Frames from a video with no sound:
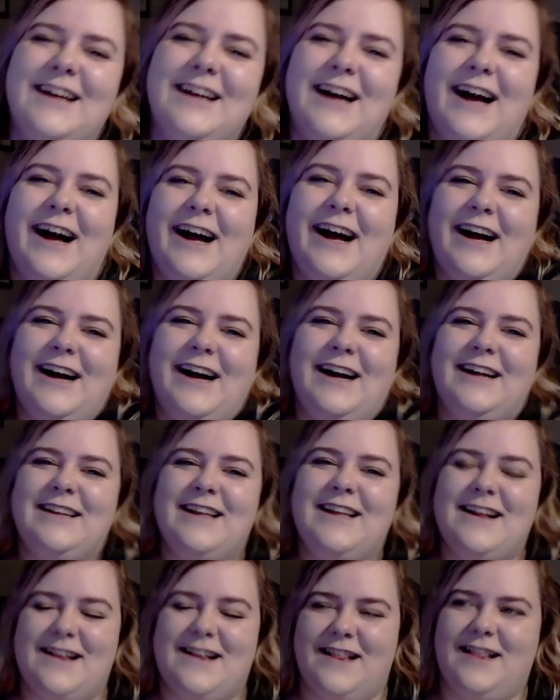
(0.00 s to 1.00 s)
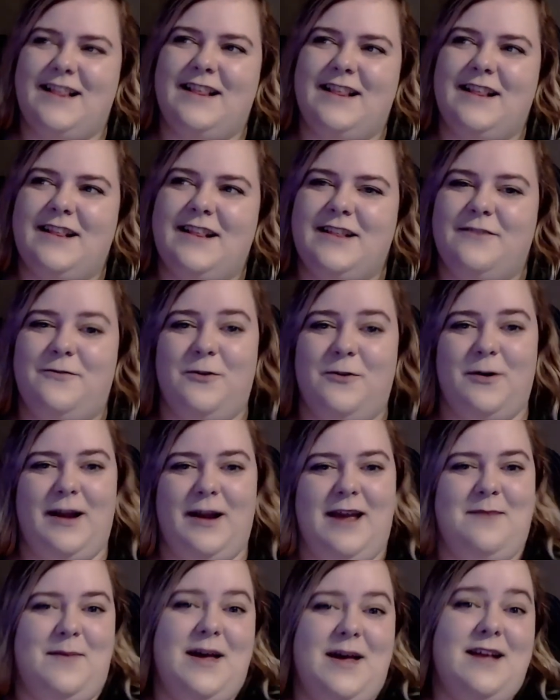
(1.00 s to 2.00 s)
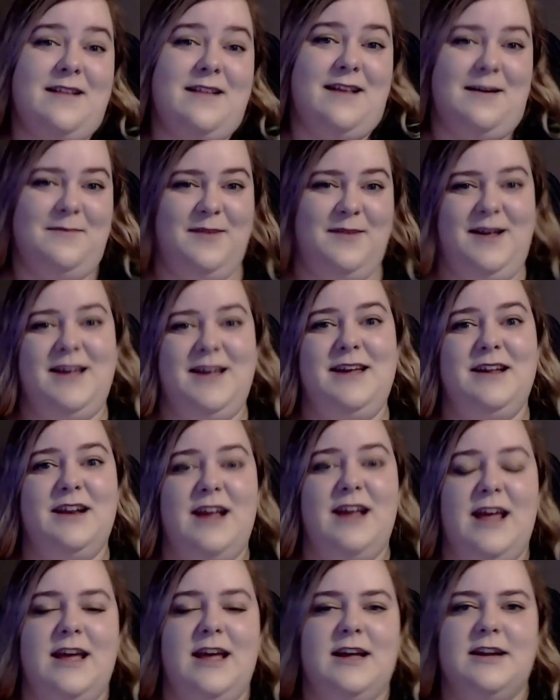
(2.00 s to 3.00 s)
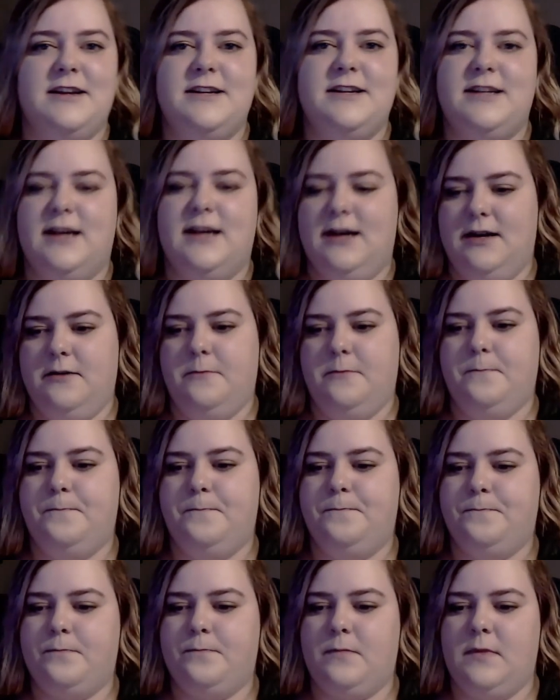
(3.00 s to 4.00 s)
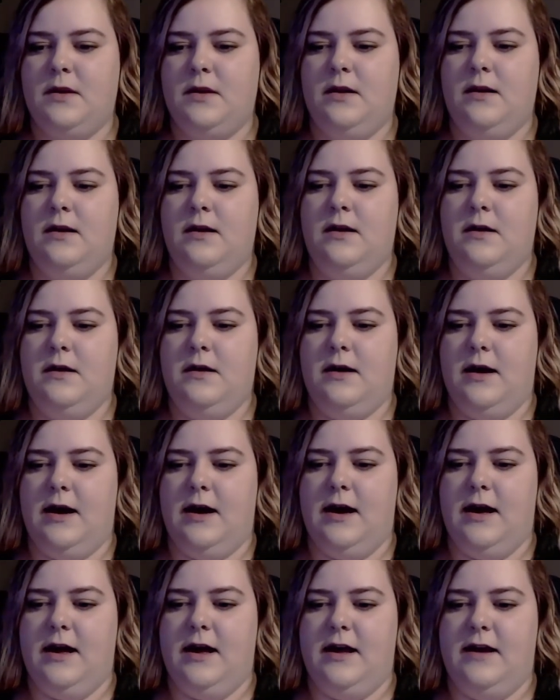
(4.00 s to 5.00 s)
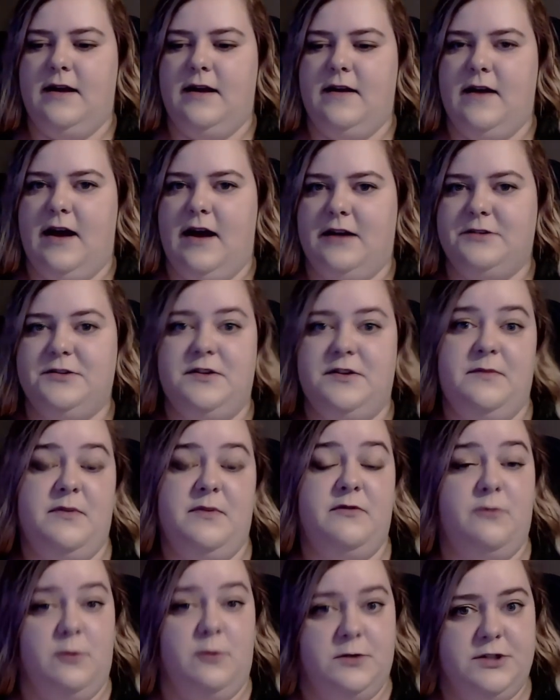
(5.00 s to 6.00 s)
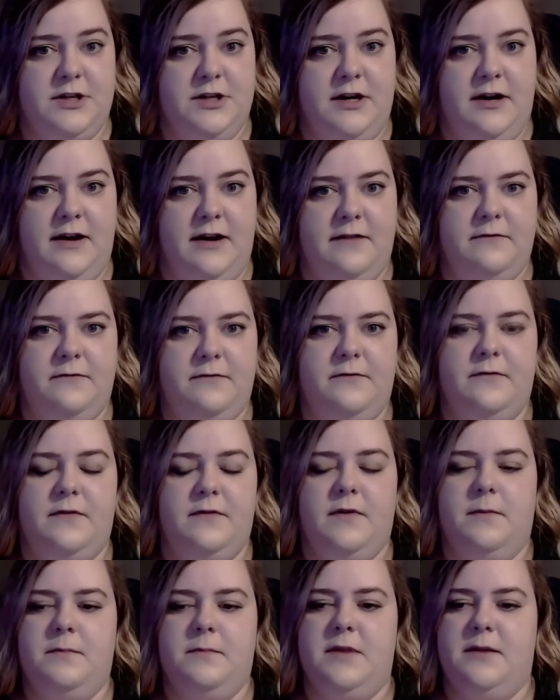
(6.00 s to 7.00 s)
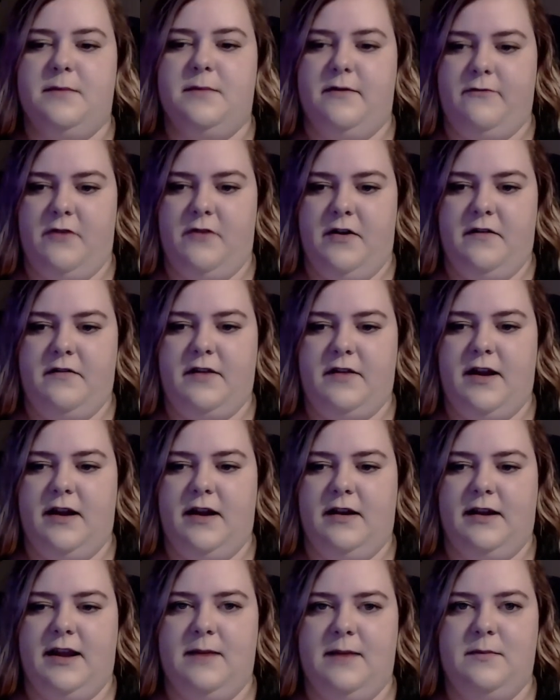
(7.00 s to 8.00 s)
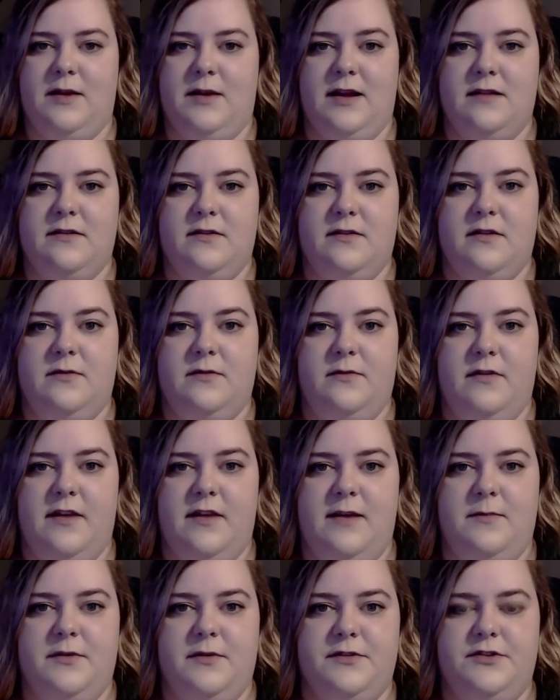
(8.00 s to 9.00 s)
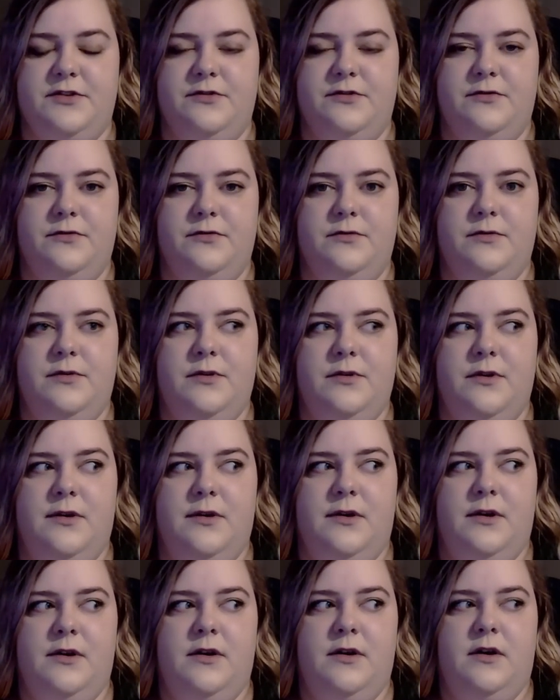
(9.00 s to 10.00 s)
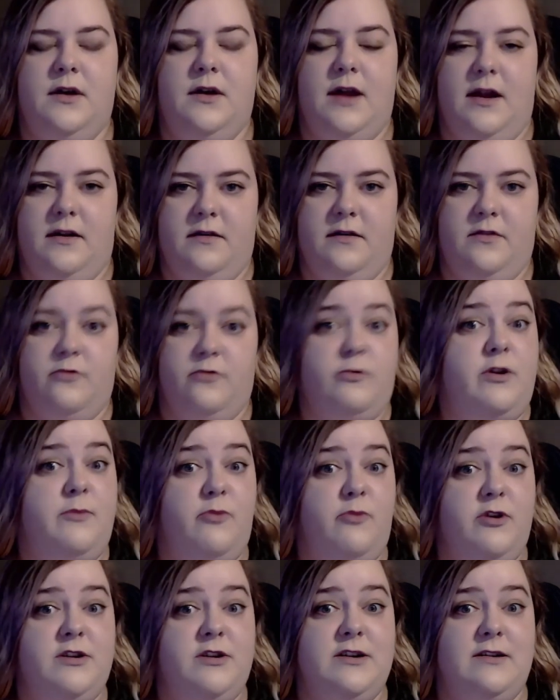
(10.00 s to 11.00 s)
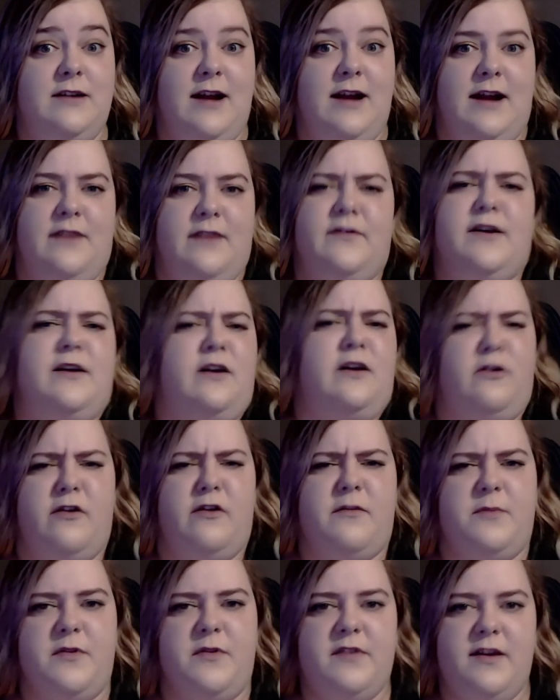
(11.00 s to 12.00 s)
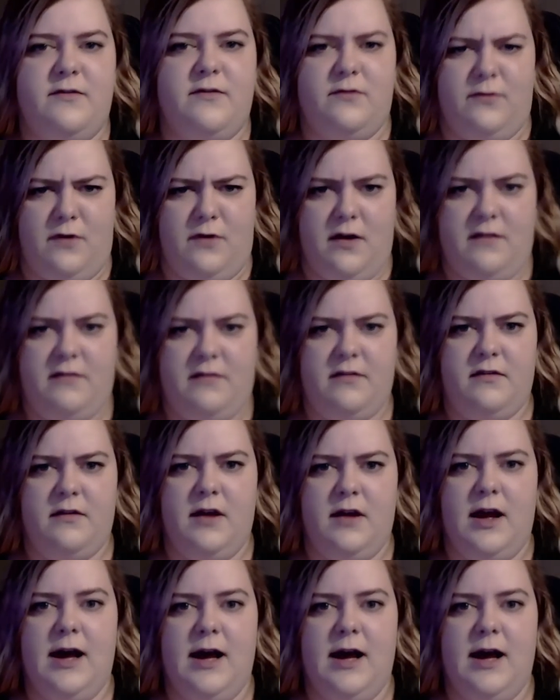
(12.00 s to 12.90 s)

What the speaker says: That's the 4 campaigns I play in. And I actually have been fortunate enough, me and my friends kind of came together and was able to get a 3D printer, kind of like a Christmas gift for us.